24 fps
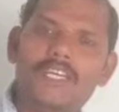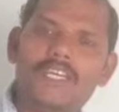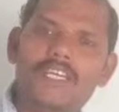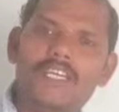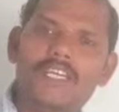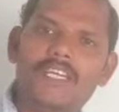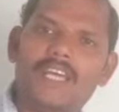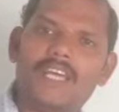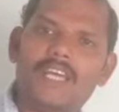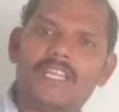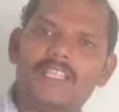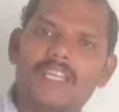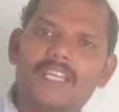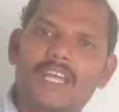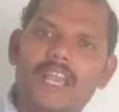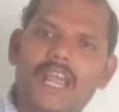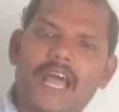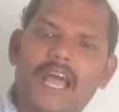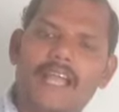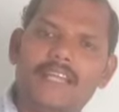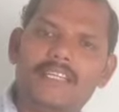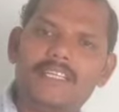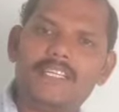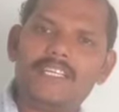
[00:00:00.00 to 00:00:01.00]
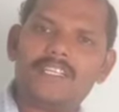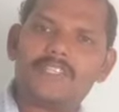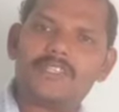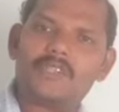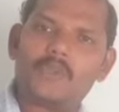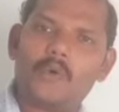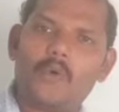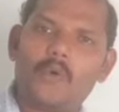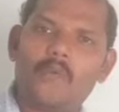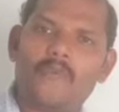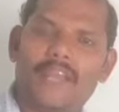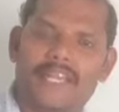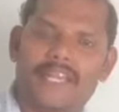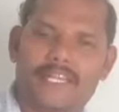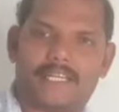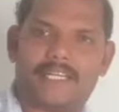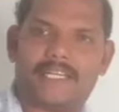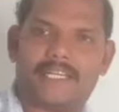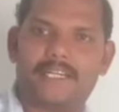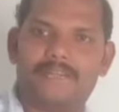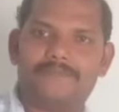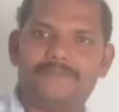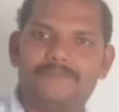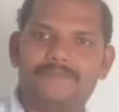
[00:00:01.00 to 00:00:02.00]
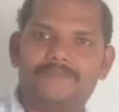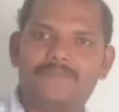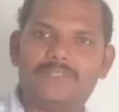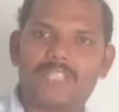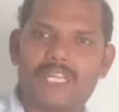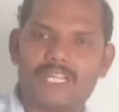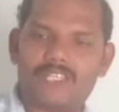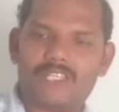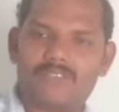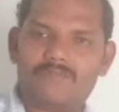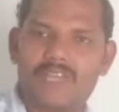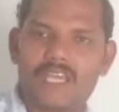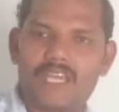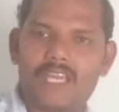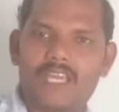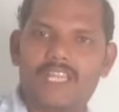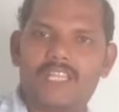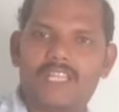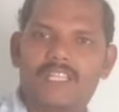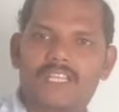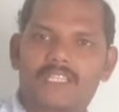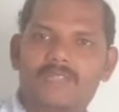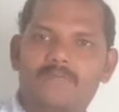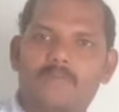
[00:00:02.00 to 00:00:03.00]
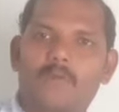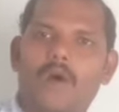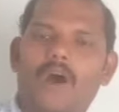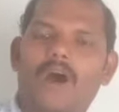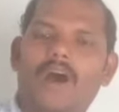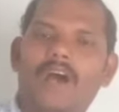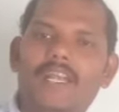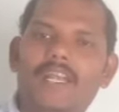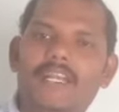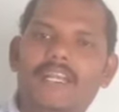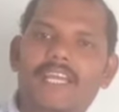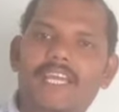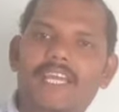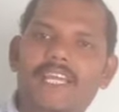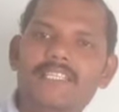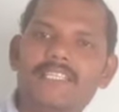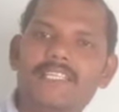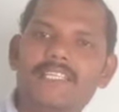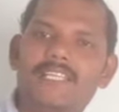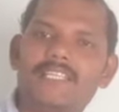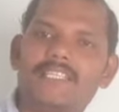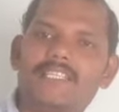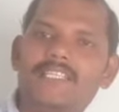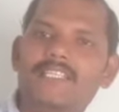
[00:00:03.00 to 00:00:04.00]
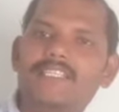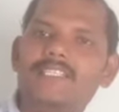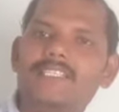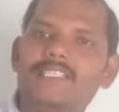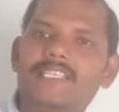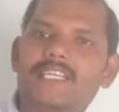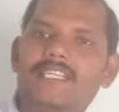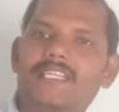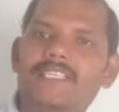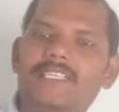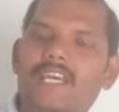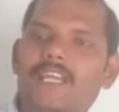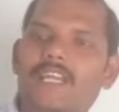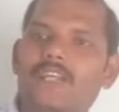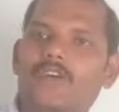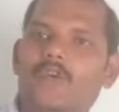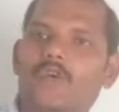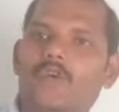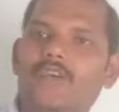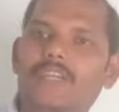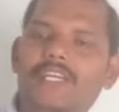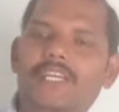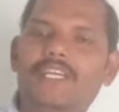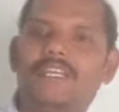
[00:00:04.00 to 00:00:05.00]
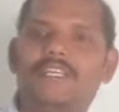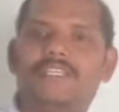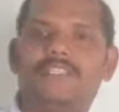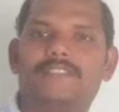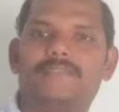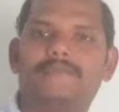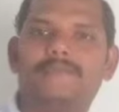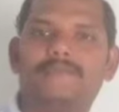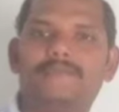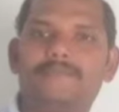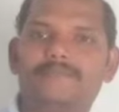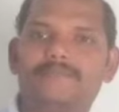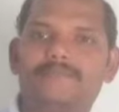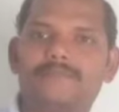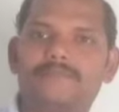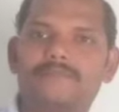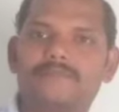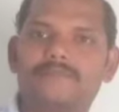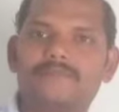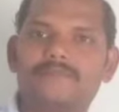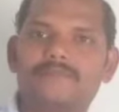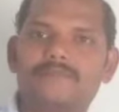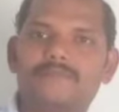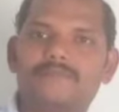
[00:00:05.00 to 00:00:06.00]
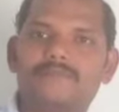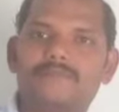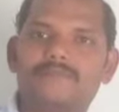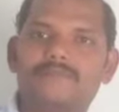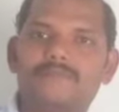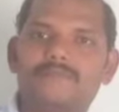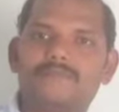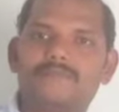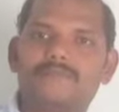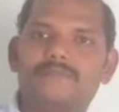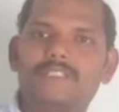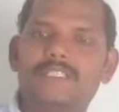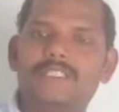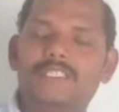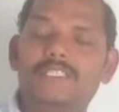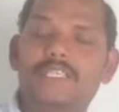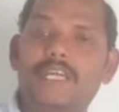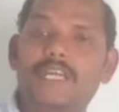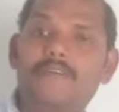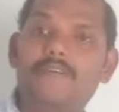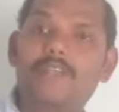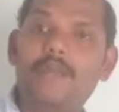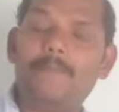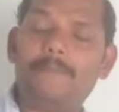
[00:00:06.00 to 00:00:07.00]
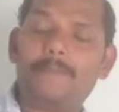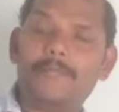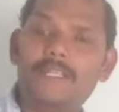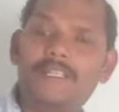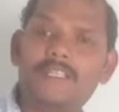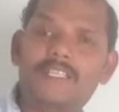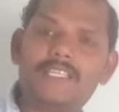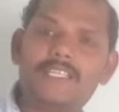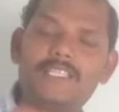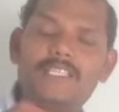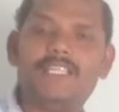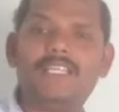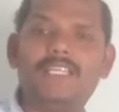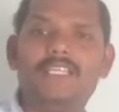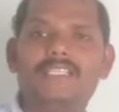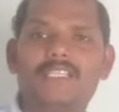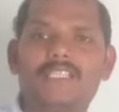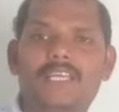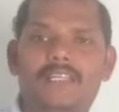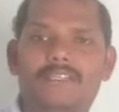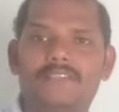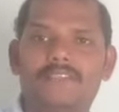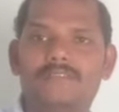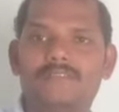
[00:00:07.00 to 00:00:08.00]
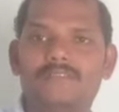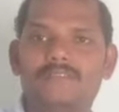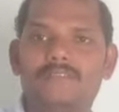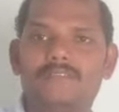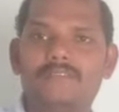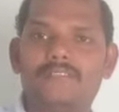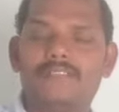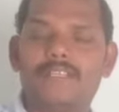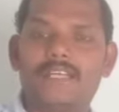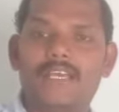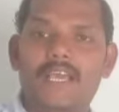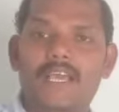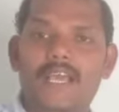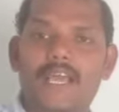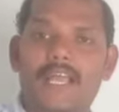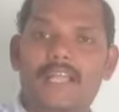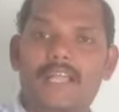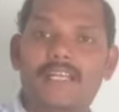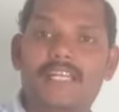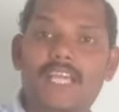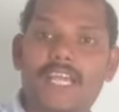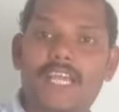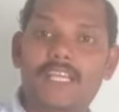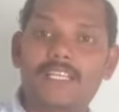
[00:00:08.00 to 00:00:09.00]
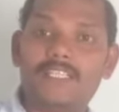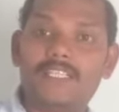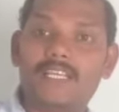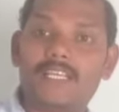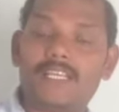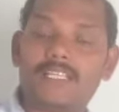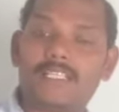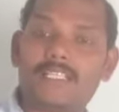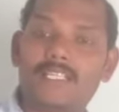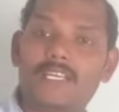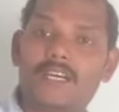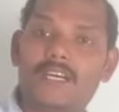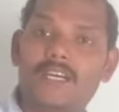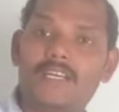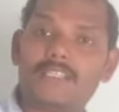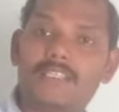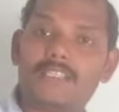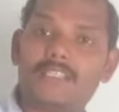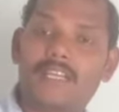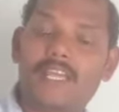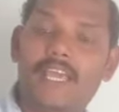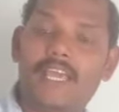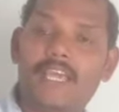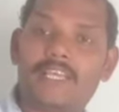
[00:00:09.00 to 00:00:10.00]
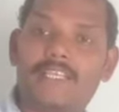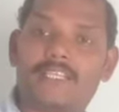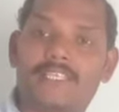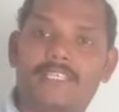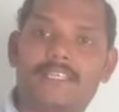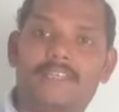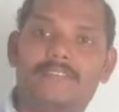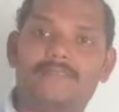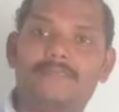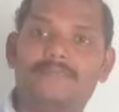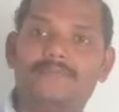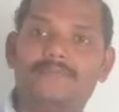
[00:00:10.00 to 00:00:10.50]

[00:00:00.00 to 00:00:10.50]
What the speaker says: the year the land is so wet. That's why the small dangerous insects are grown here, developed in this region. And dangerous snakes